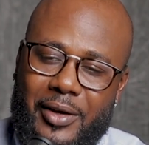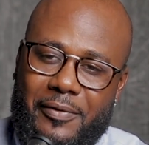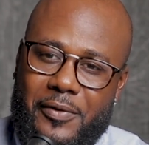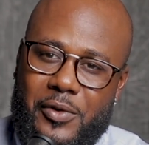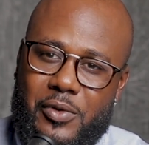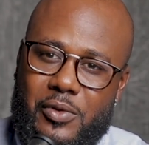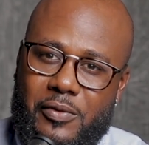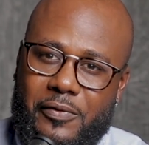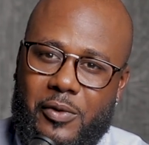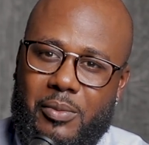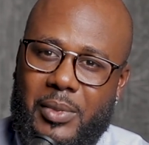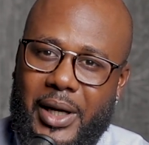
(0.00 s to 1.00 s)
if you,
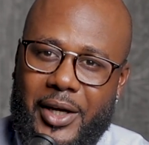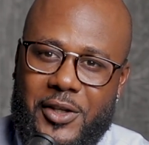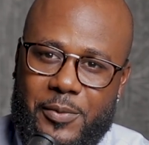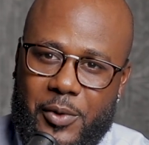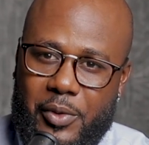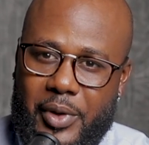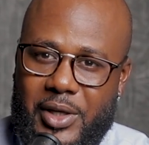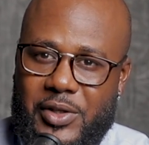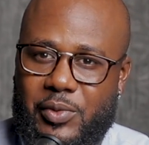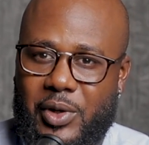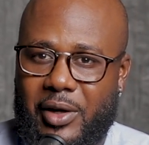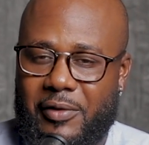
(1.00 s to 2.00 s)
from my
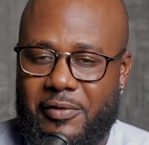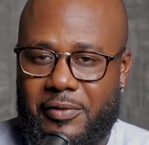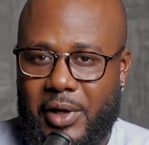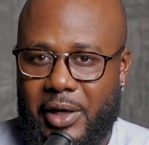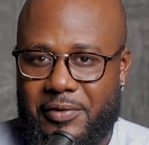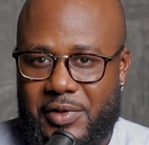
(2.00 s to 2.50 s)
experience, I've